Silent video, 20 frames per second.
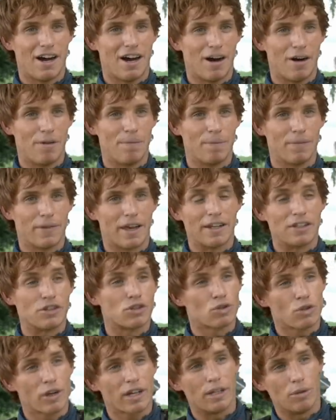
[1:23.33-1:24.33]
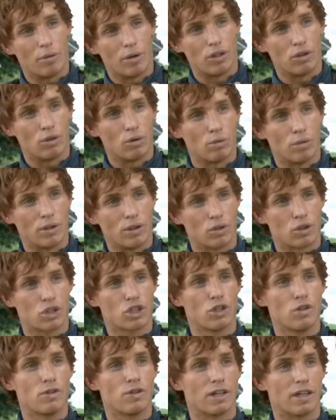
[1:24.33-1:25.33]
And it's tricky when you're
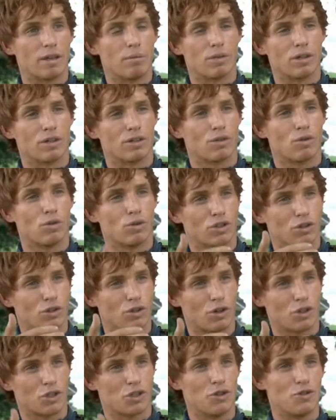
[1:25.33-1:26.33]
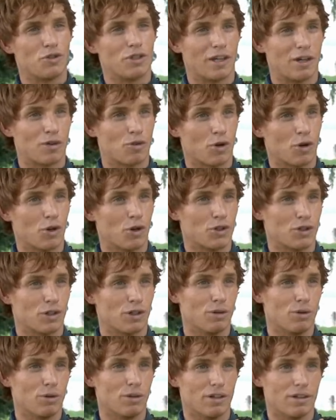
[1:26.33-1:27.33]
shooting it, because of course you're not shooting in
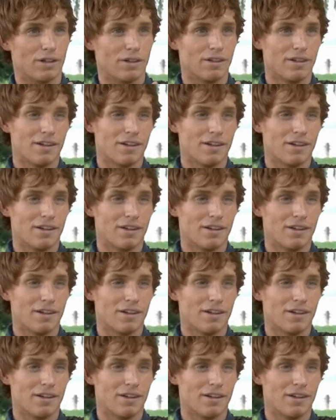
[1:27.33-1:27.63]
chronological order.